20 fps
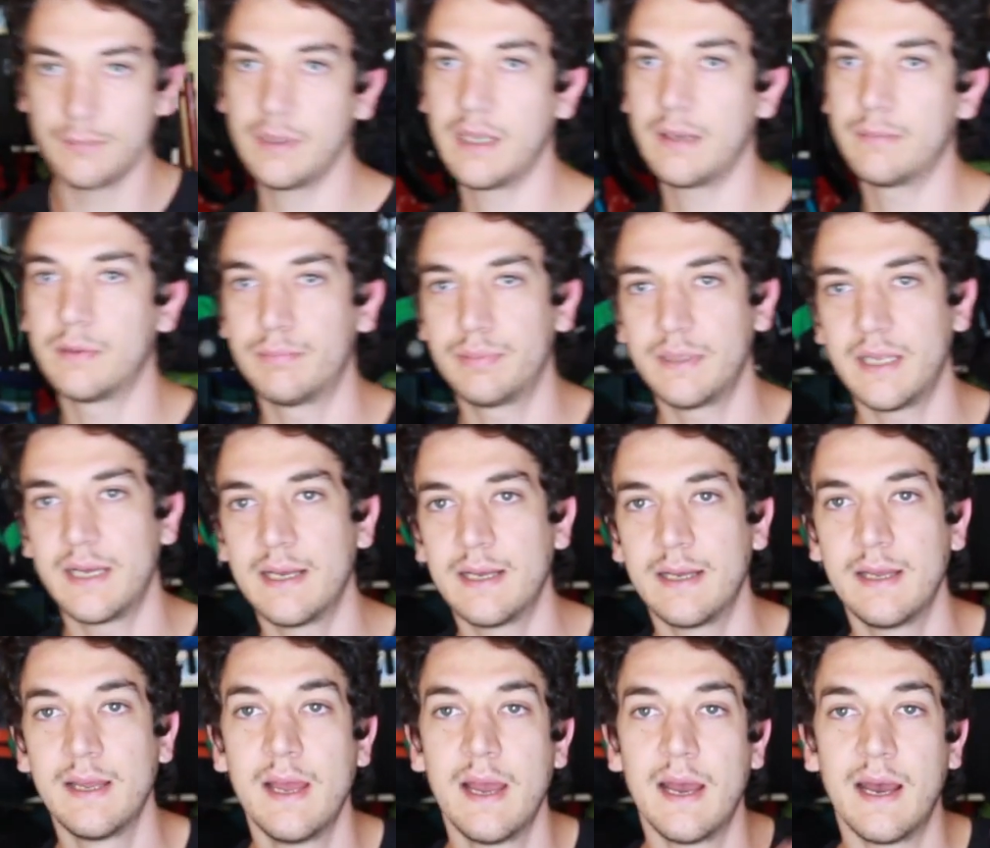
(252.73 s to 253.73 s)
blah blah
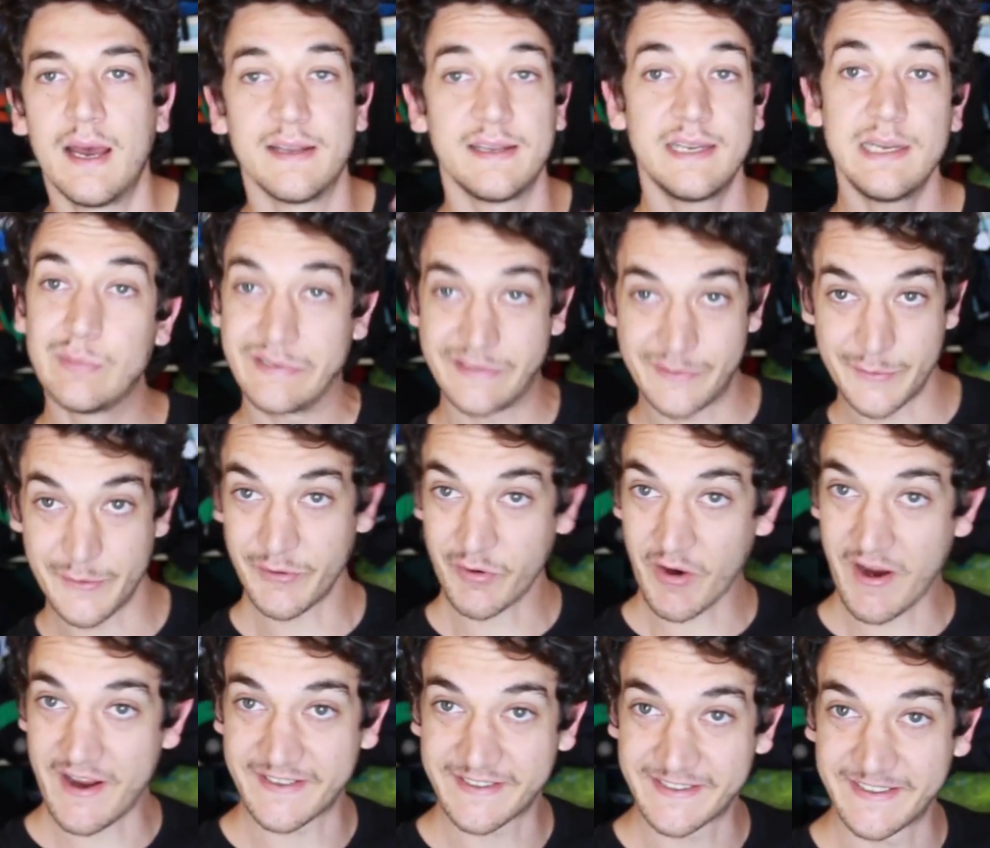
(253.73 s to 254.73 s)
blah, and he was doing
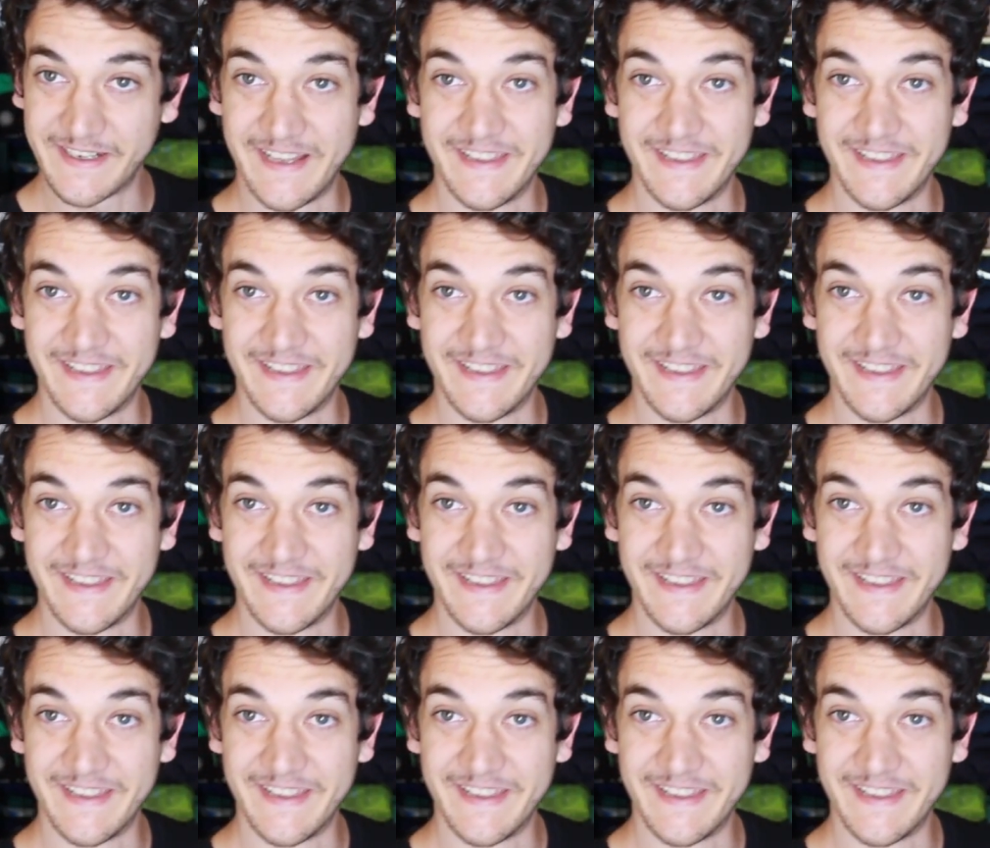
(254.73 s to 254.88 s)
great.